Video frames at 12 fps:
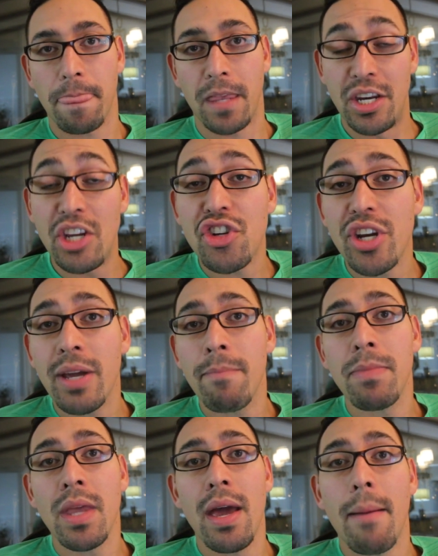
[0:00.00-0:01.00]

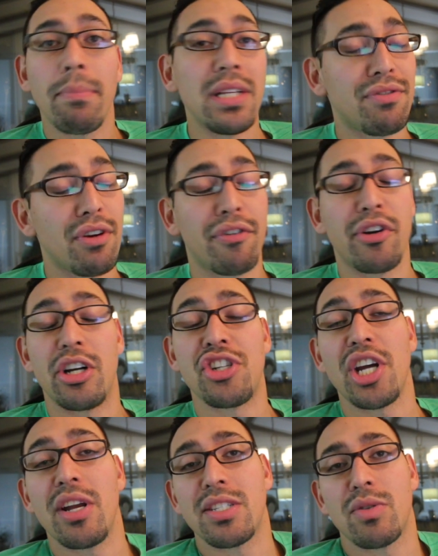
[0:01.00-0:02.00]
conditioning, please feel free to
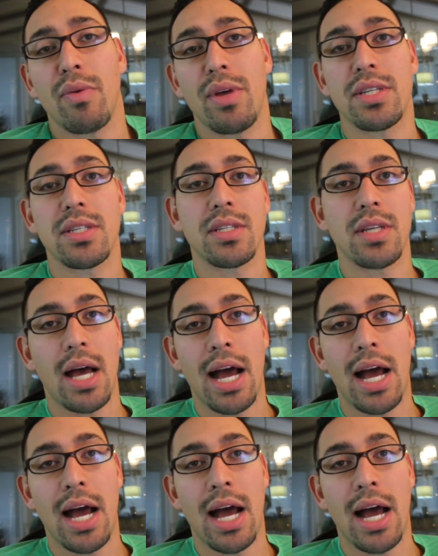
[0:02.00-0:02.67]
share this with us.